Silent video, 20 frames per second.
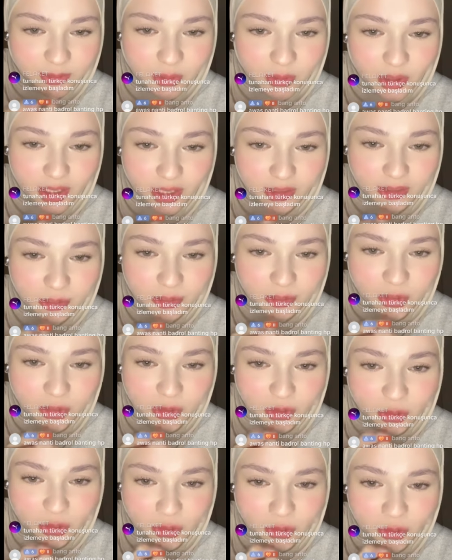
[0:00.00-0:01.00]
Turan
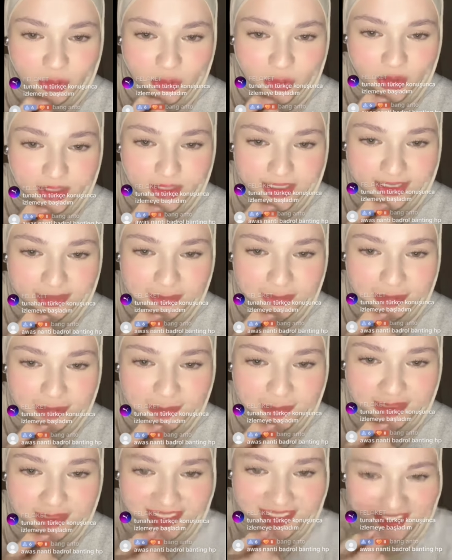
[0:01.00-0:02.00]
Türkçe konuşunca izlemeye
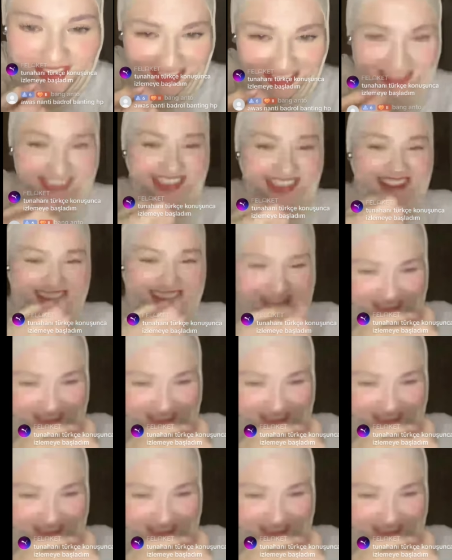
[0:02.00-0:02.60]
başladı.